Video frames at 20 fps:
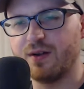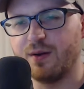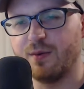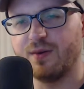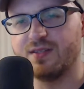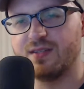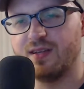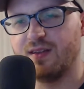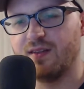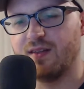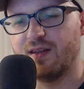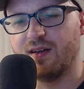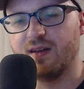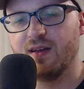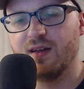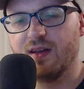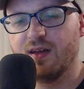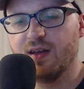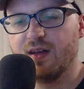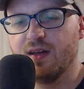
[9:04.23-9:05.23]
We see the
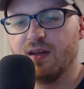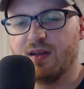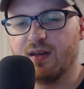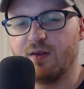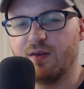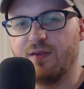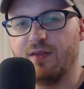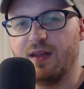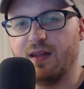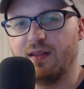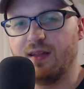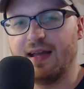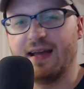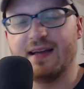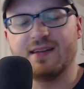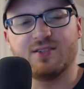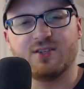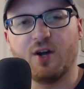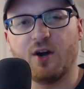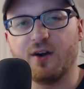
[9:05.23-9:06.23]

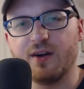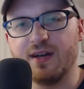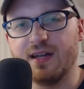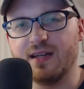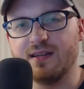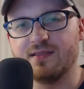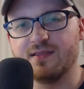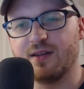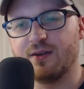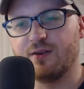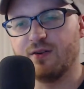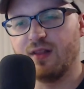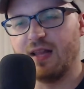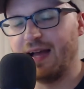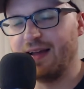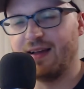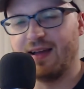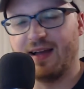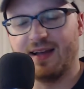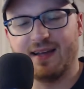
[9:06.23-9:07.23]
Asgardians that are,
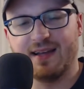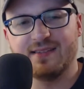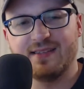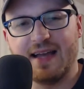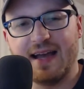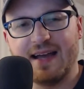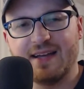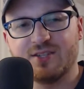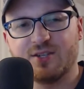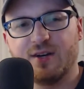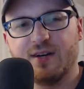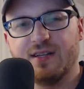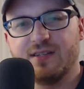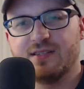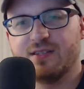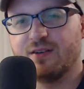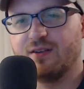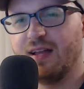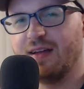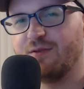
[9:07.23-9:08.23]
I guess the
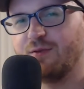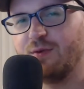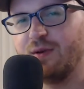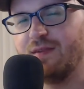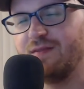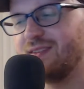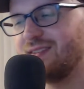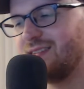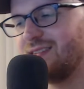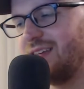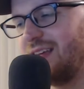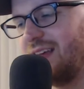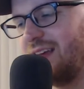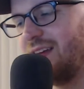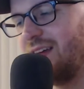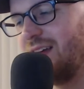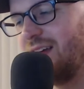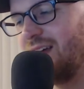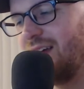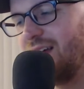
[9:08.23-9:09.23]
Asgardians that are left. We even
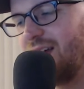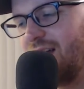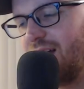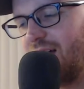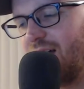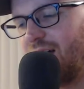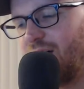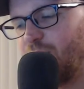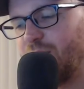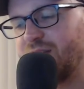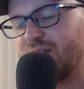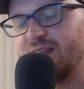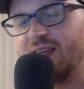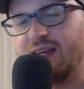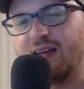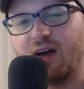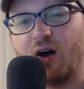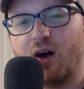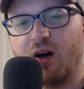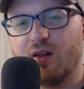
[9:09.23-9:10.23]
see we
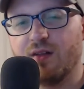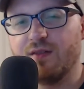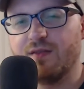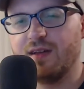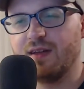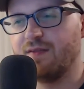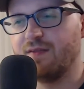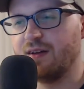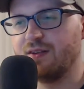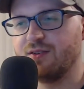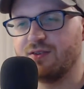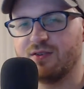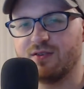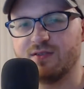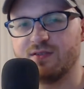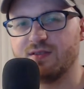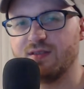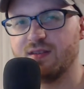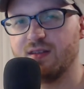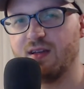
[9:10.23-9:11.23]
see all of the
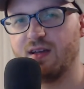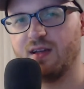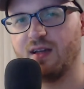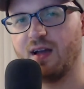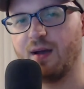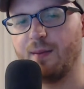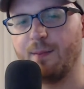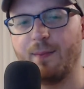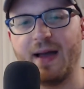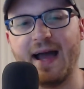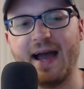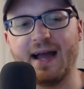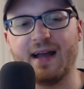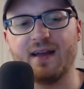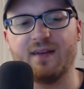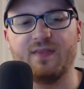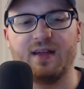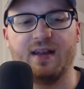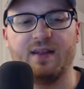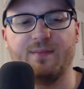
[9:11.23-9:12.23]
Avengers come
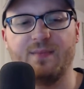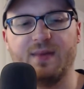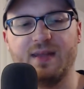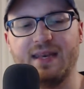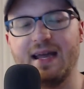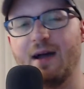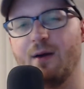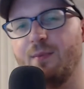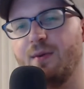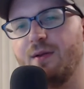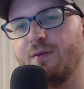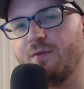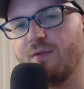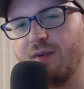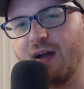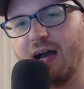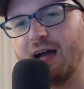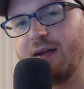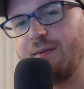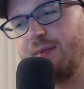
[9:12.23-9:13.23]
back that have now been
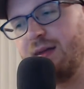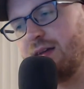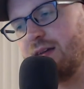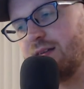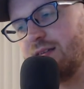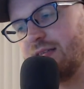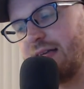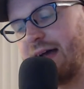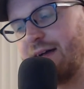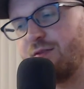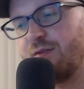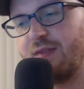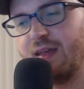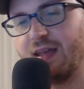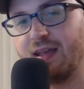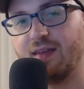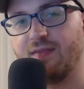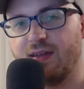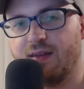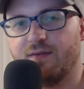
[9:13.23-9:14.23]
revived, because after
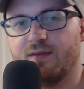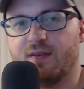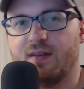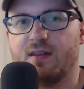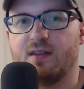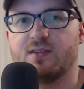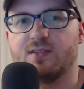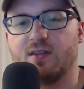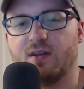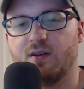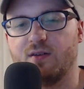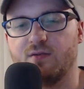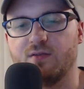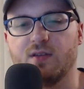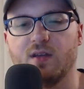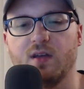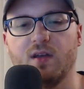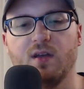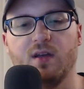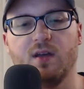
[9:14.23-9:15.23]
they get the Infinity
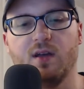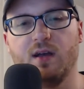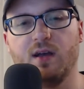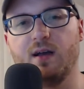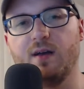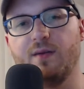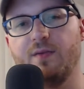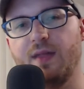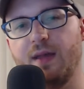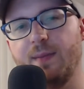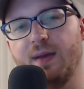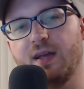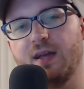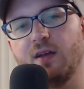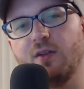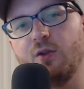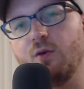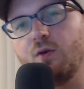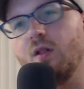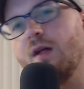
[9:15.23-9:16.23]
Stones, they make
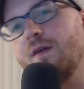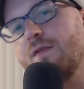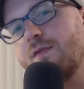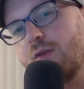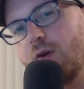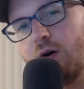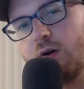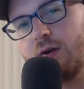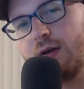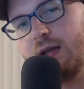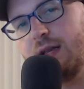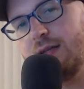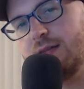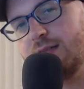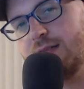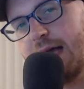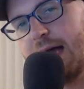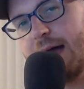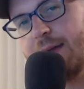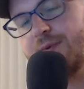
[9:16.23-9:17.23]
a new glove for Hulk and he
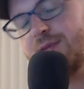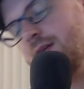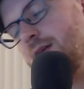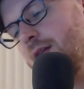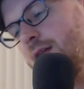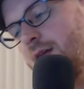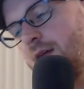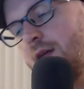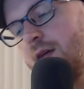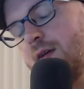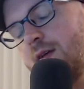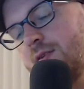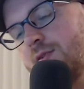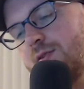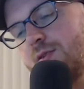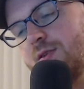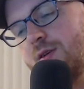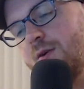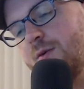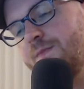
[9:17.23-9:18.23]
snaps it.
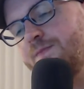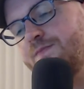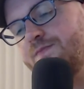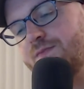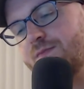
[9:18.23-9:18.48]
So